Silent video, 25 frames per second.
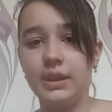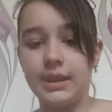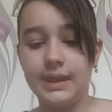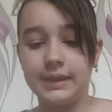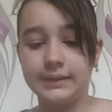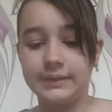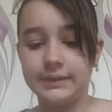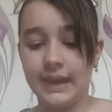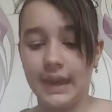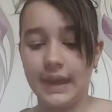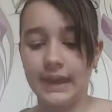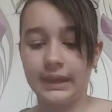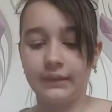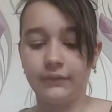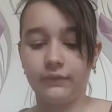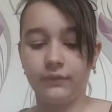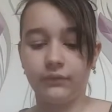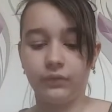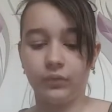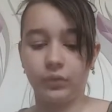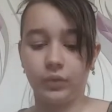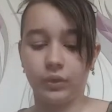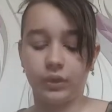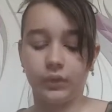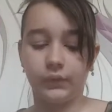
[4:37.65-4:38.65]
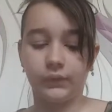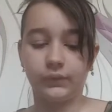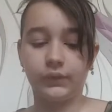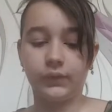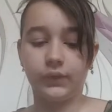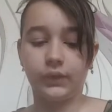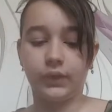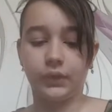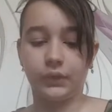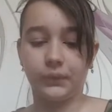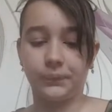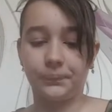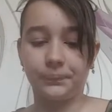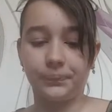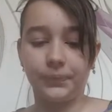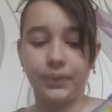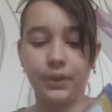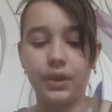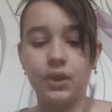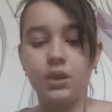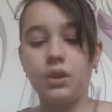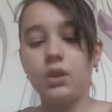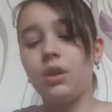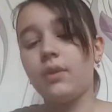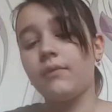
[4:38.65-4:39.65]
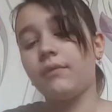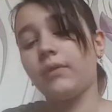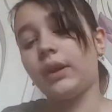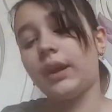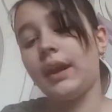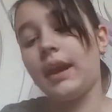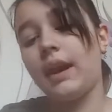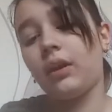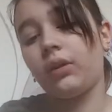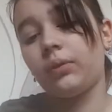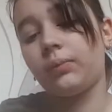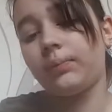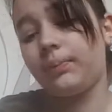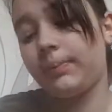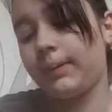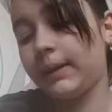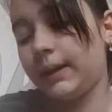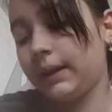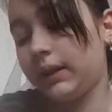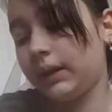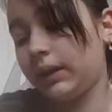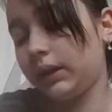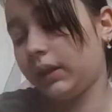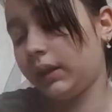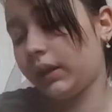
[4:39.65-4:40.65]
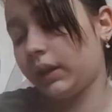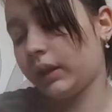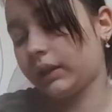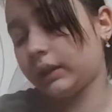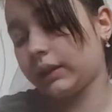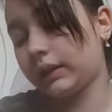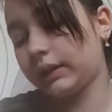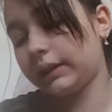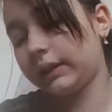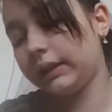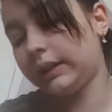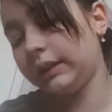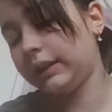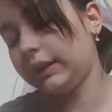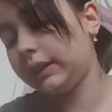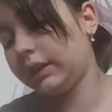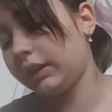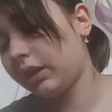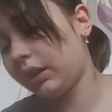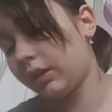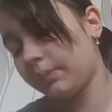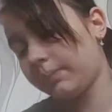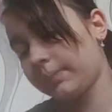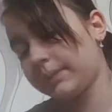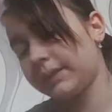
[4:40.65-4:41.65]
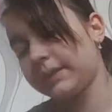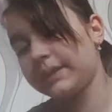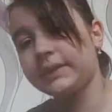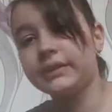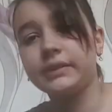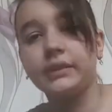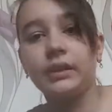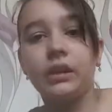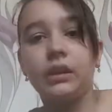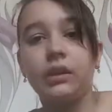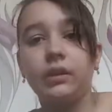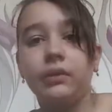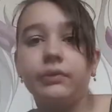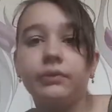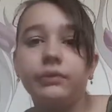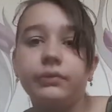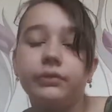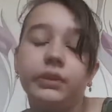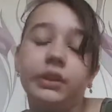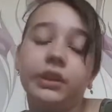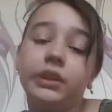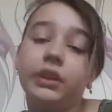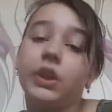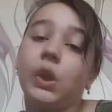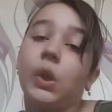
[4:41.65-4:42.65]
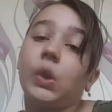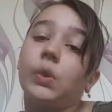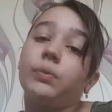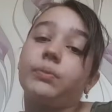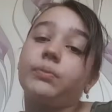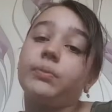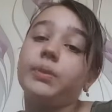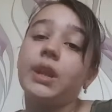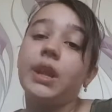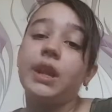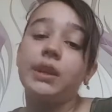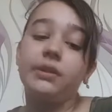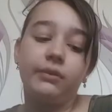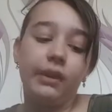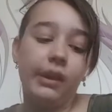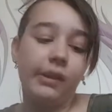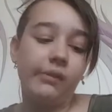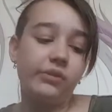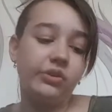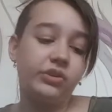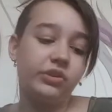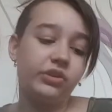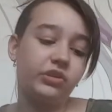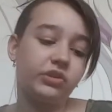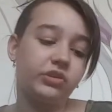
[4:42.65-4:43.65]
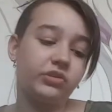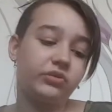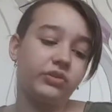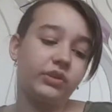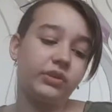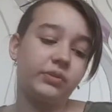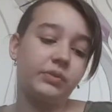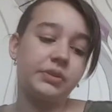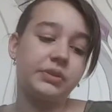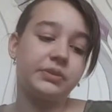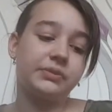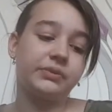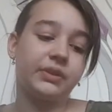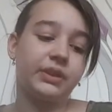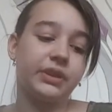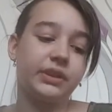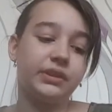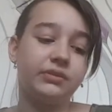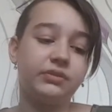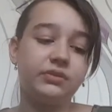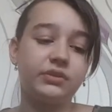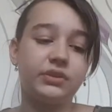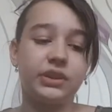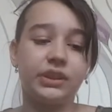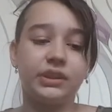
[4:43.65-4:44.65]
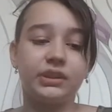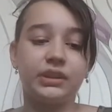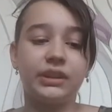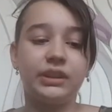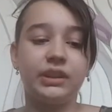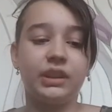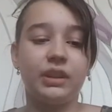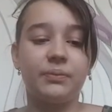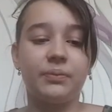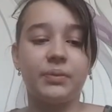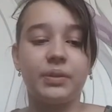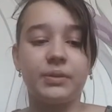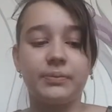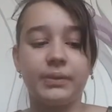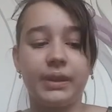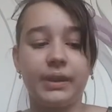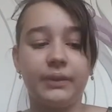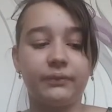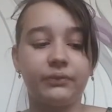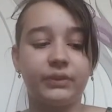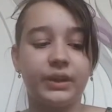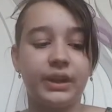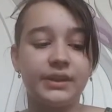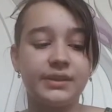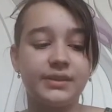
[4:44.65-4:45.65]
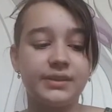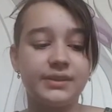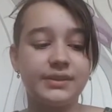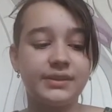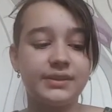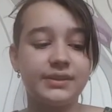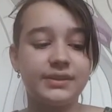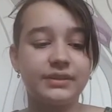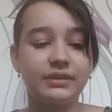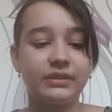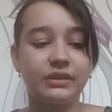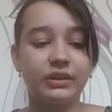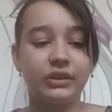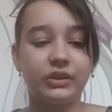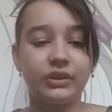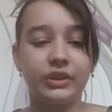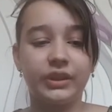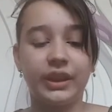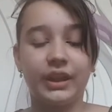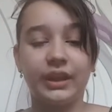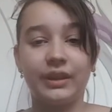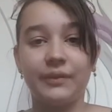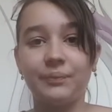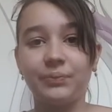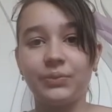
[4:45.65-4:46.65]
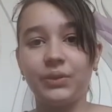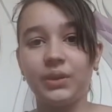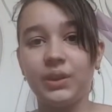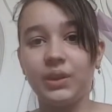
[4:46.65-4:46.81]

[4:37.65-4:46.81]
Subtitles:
It's like for, you know, for helping and cleaning up and stuff, you know. But it was fun to clean up with my friends, so yeah.